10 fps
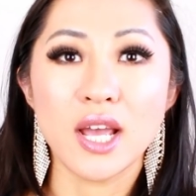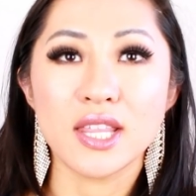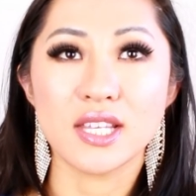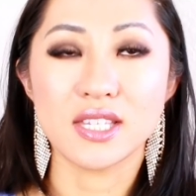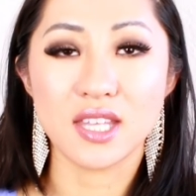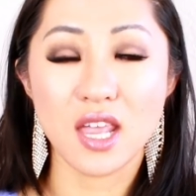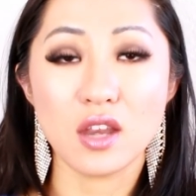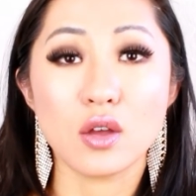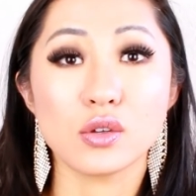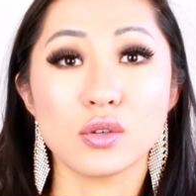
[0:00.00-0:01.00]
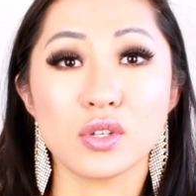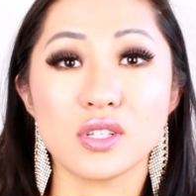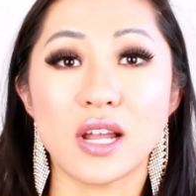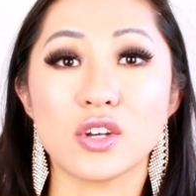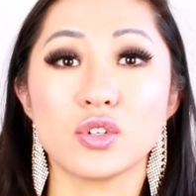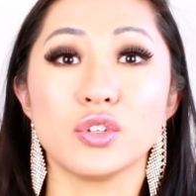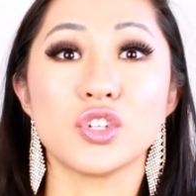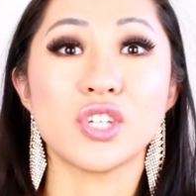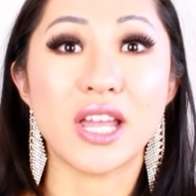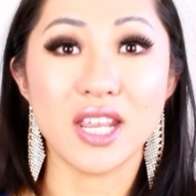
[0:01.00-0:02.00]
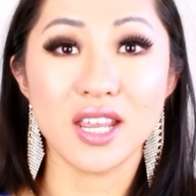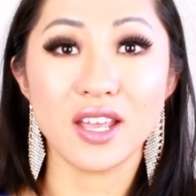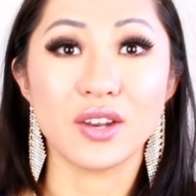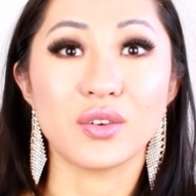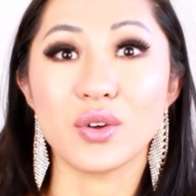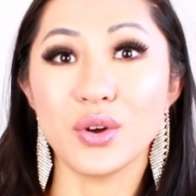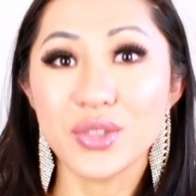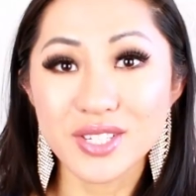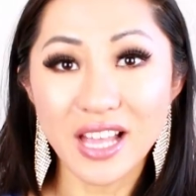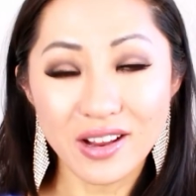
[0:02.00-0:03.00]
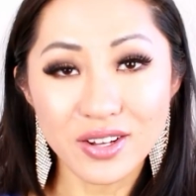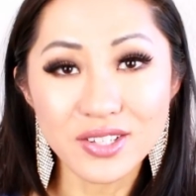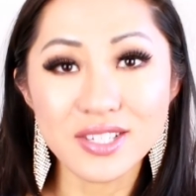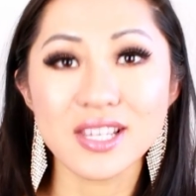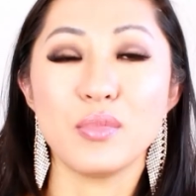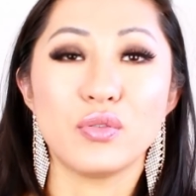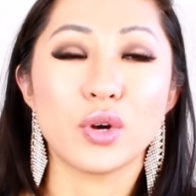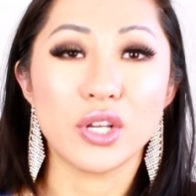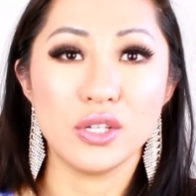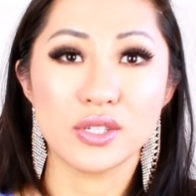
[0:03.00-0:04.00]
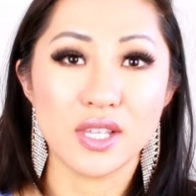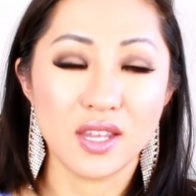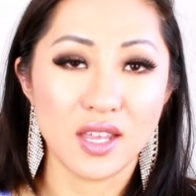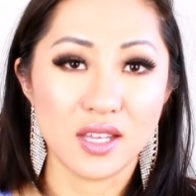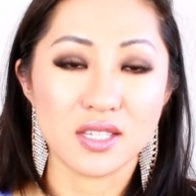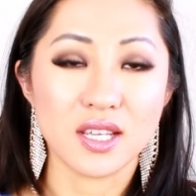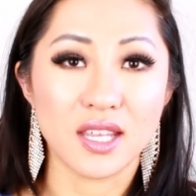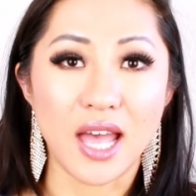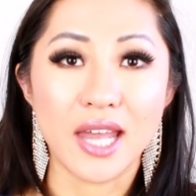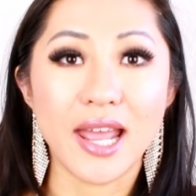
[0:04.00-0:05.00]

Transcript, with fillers: the skin goes through its natural shedding and growth cycles before using it again.